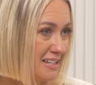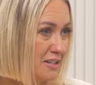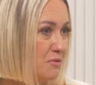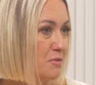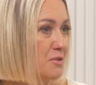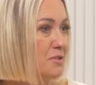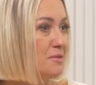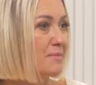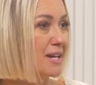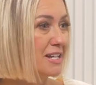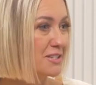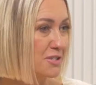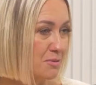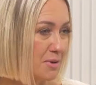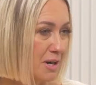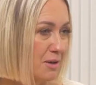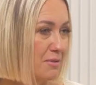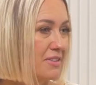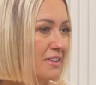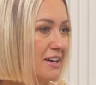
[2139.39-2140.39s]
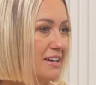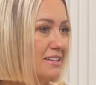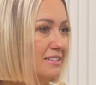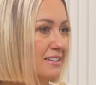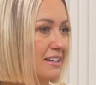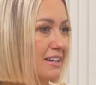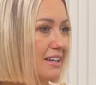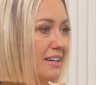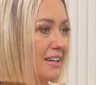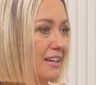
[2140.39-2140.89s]
and who is meant to work with us
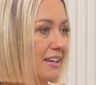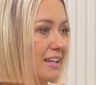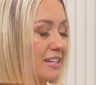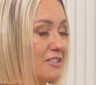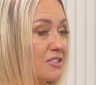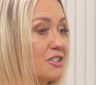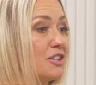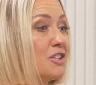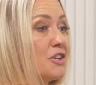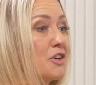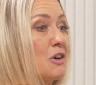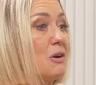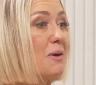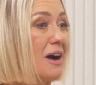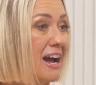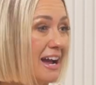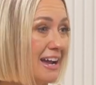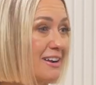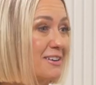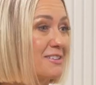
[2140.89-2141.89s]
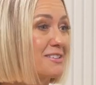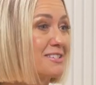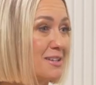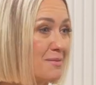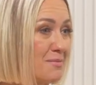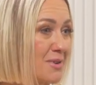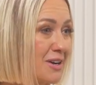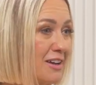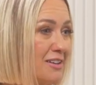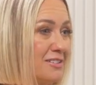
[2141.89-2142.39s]
is going to go hire
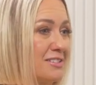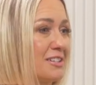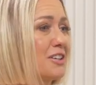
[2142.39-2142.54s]
someone else.